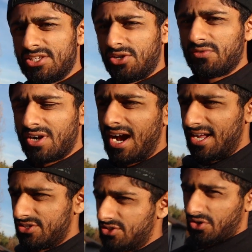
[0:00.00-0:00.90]
Silver
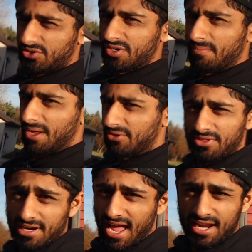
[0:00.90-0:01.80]
hides dirt better
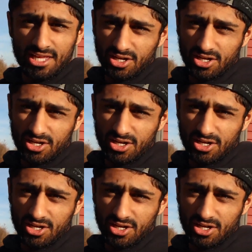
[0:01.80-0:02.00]
than any